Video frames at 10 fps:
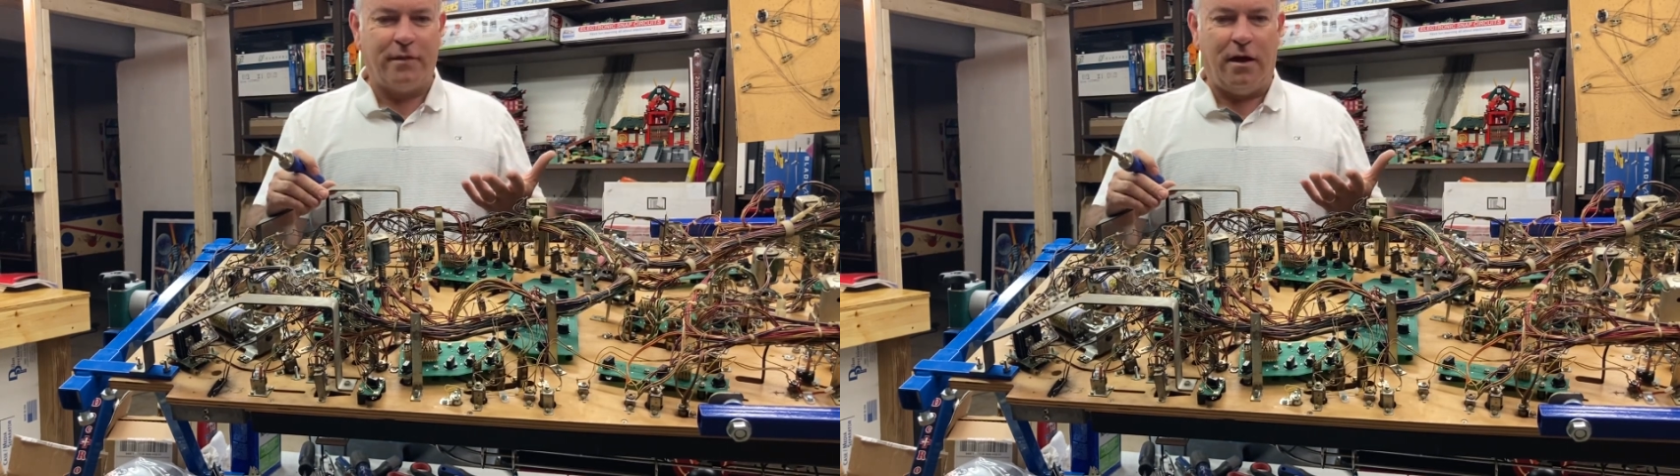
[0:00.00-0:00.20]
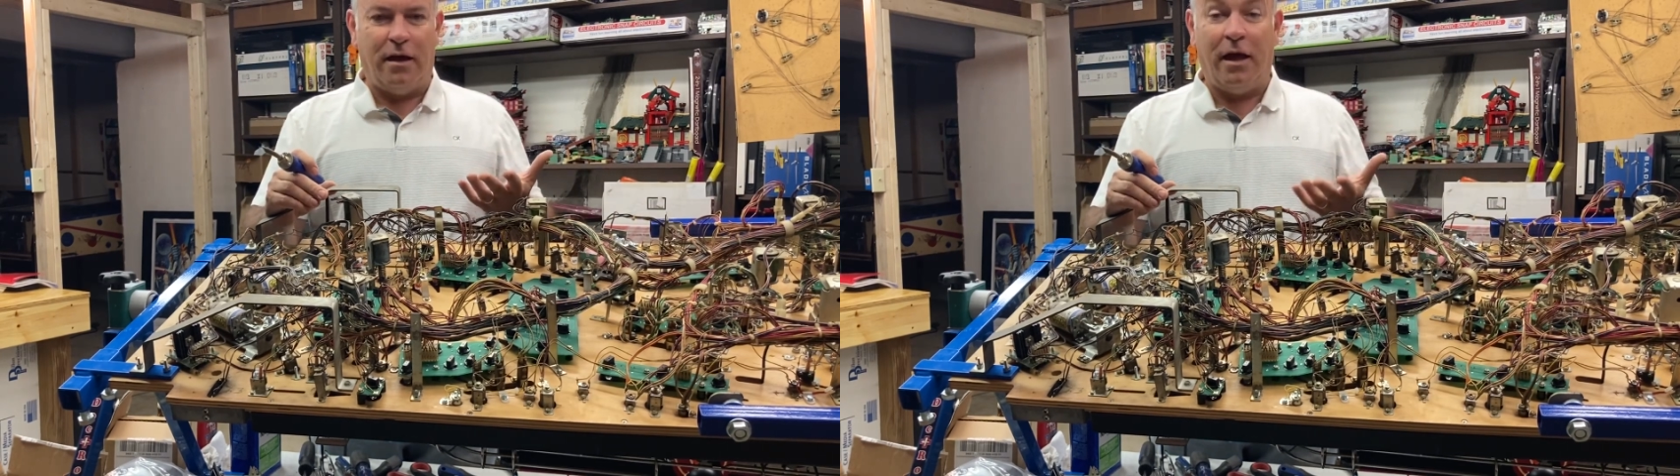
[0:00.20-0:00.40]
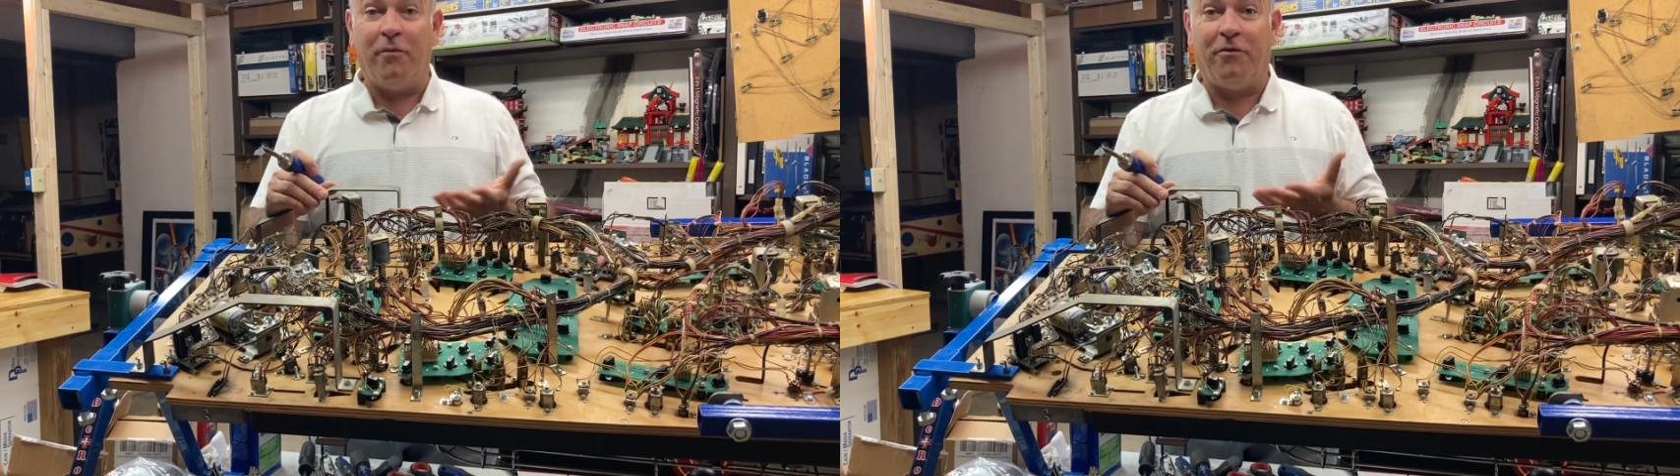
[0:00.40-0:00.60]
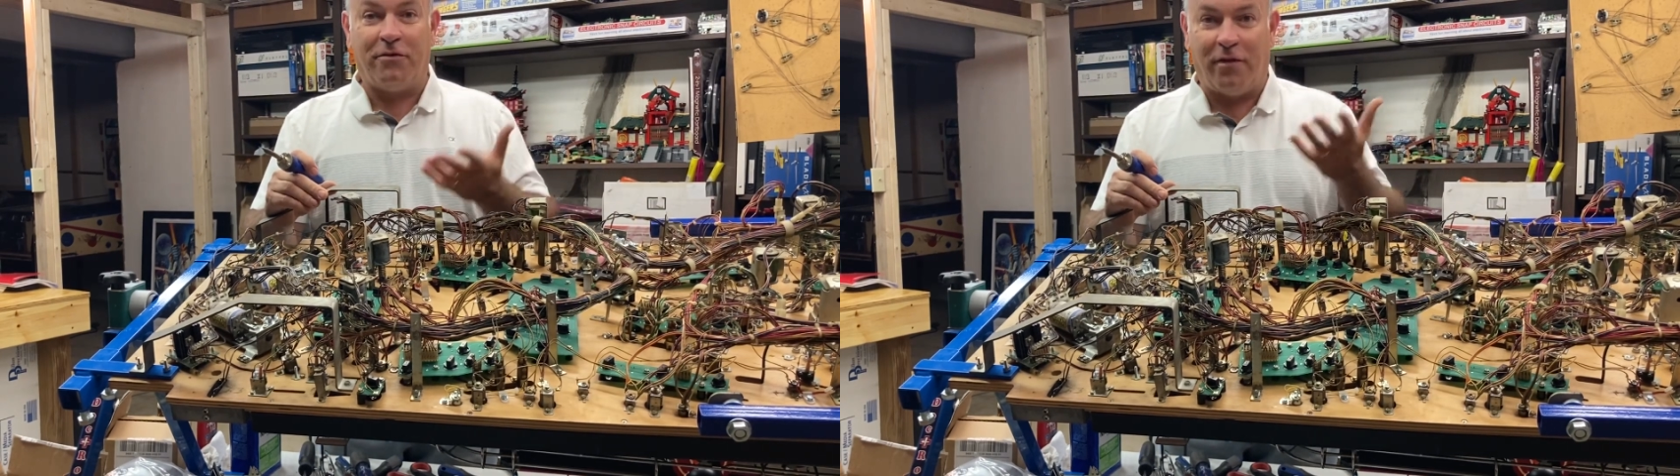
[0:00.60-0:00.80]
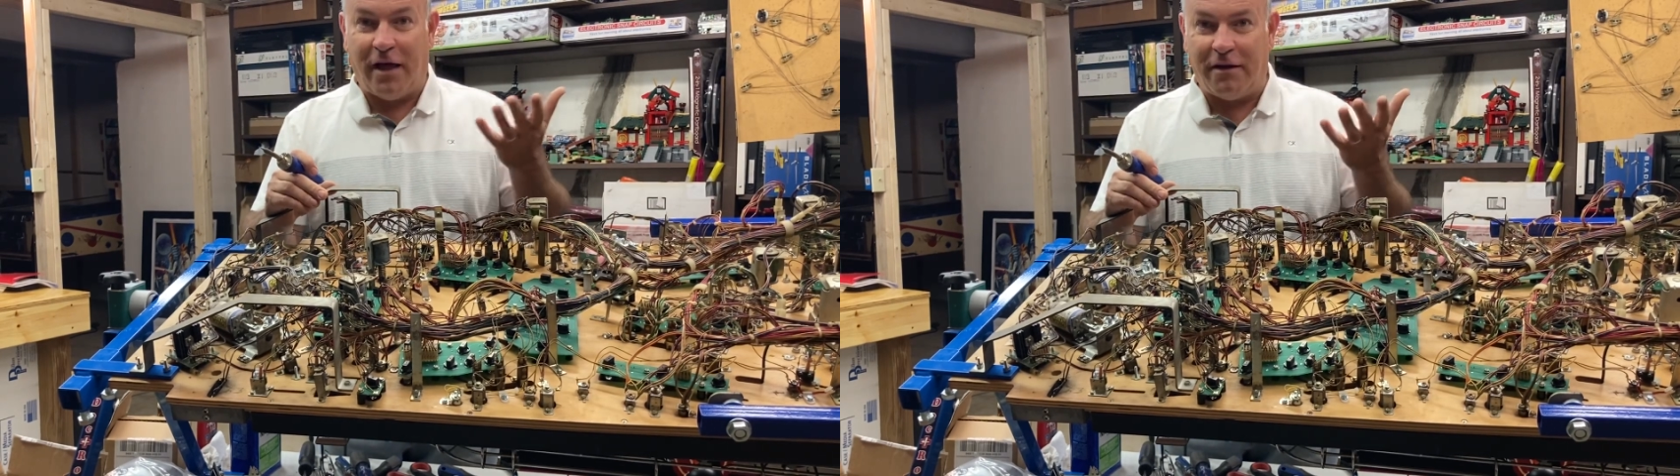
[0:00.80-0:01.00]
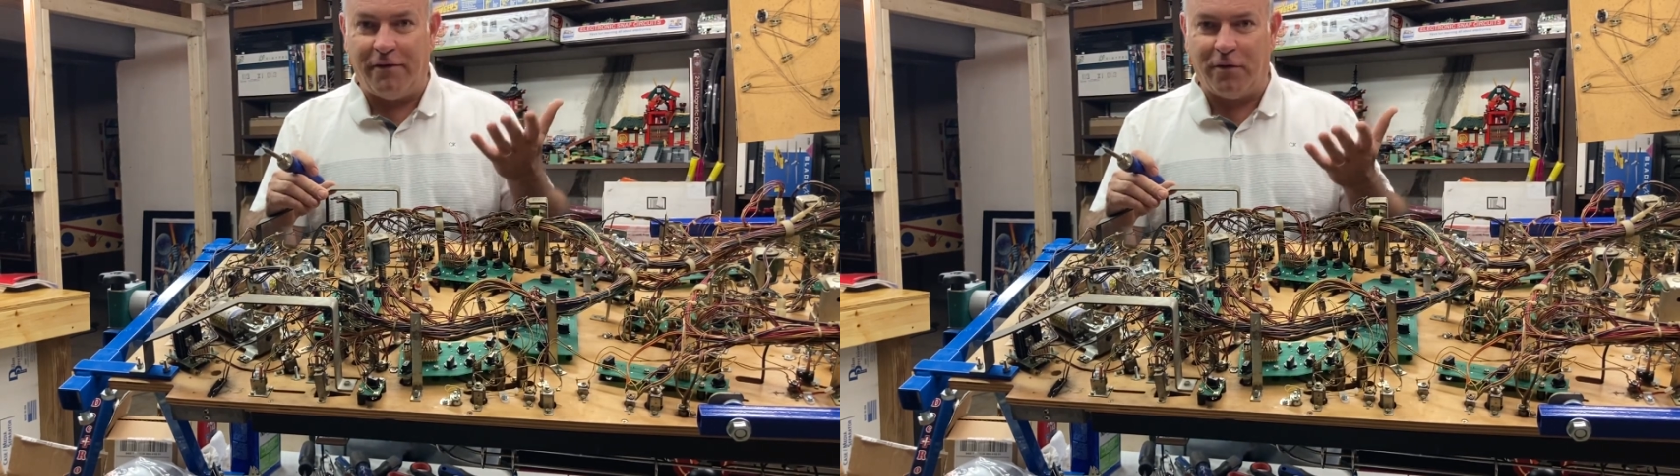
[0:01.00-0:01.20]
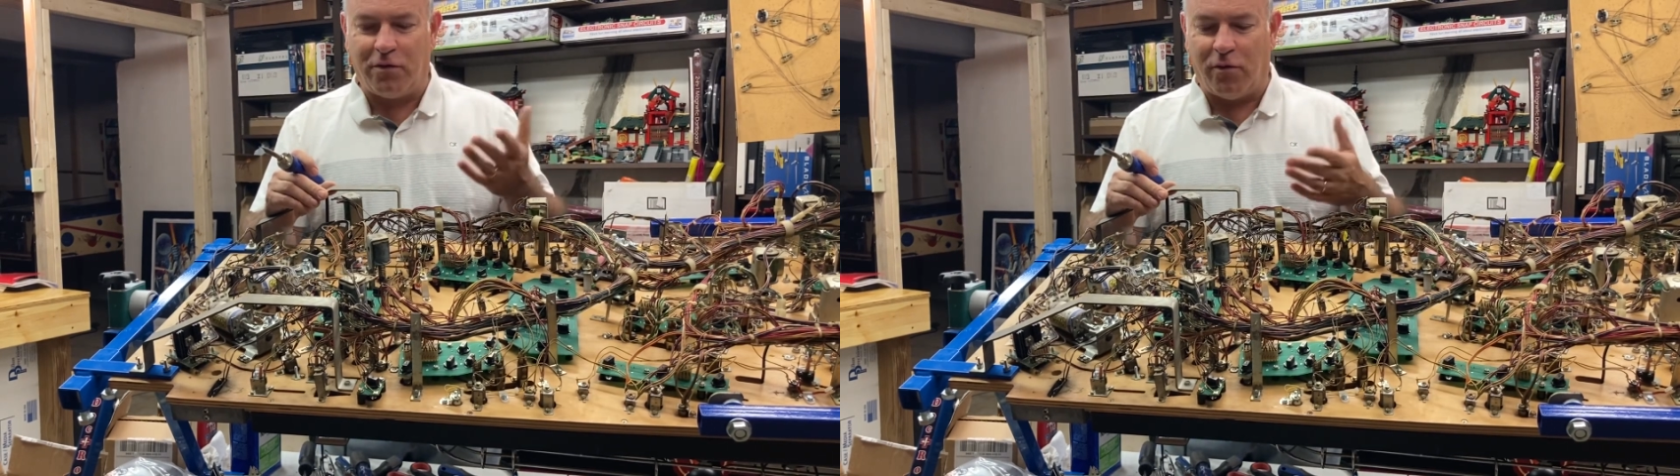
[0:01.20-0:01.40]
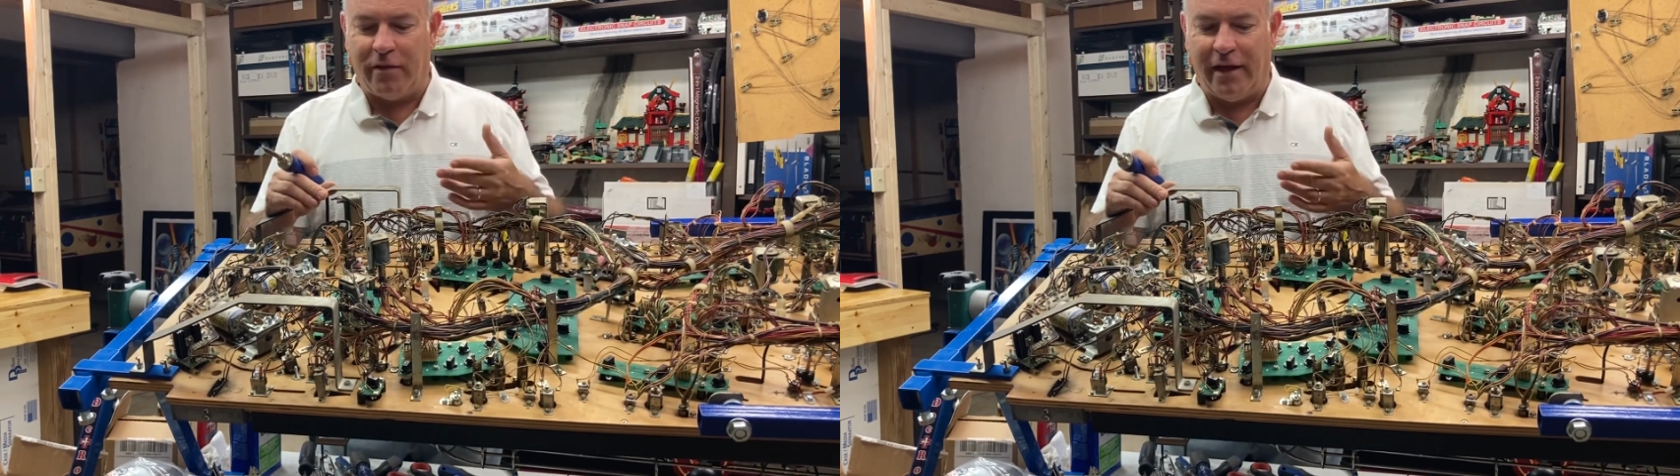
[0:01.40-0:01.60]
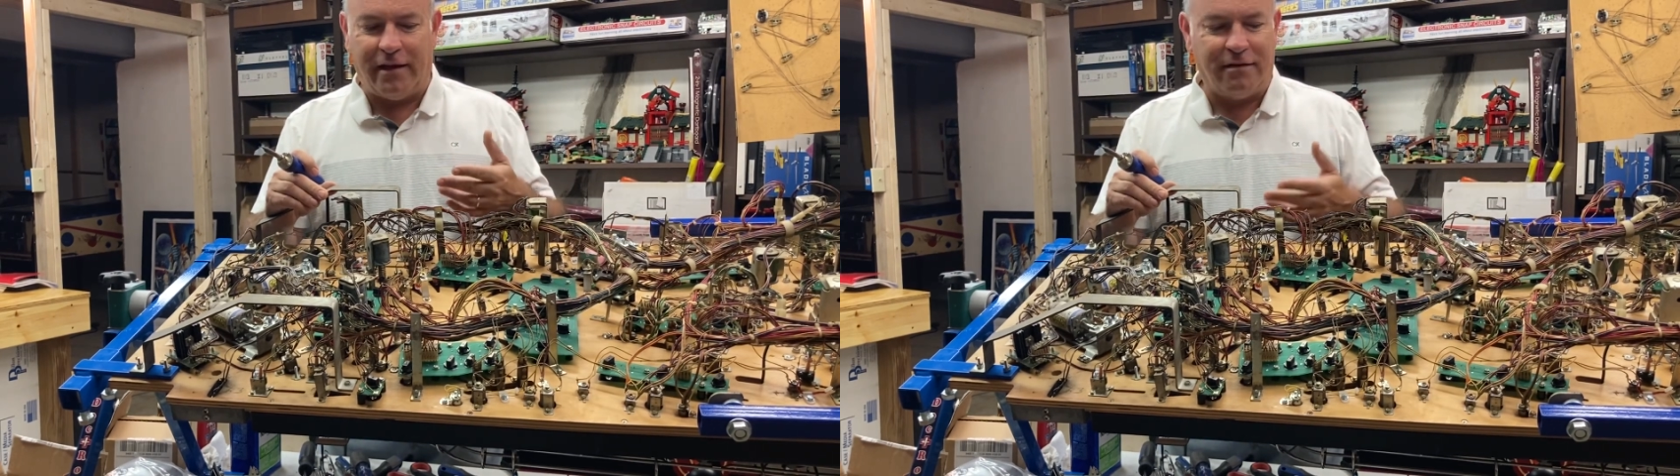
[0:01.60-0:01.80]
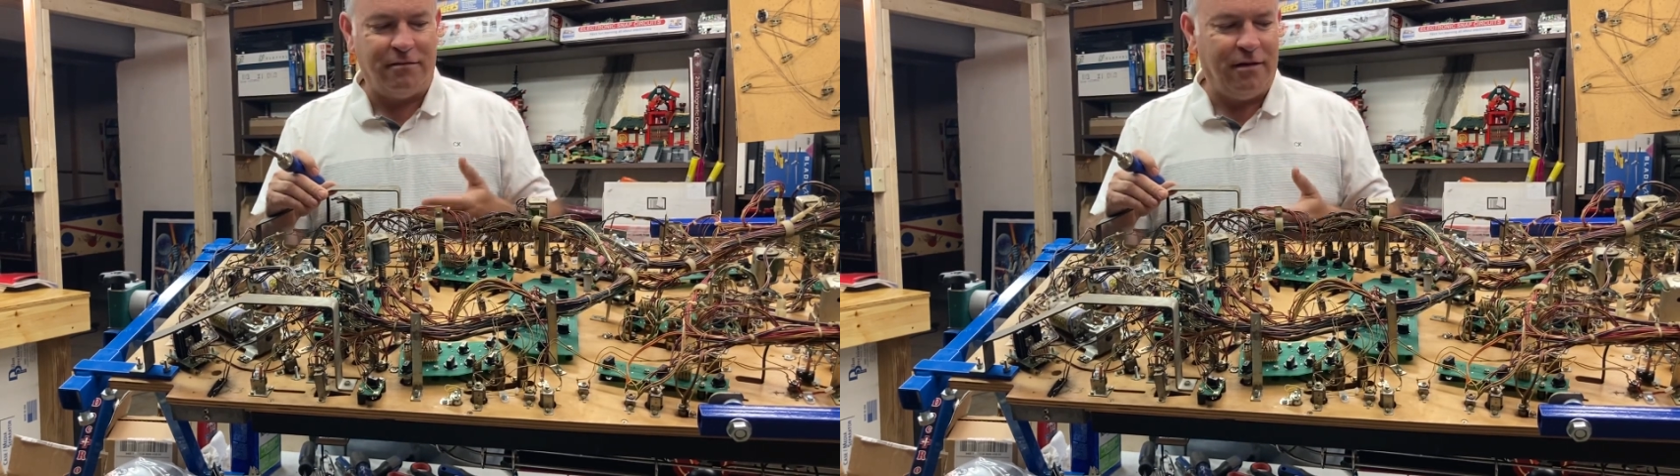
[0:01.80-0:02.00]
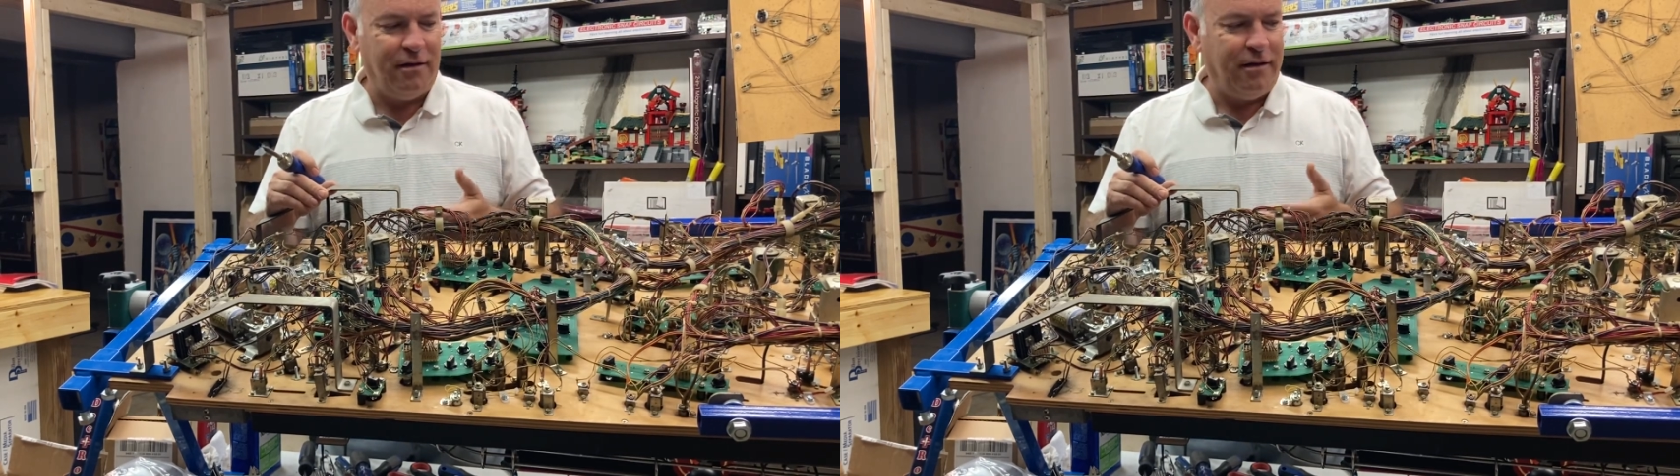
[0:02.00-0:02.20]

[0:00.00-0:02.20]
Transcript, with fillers: uh, helpful to a lot of folks where they can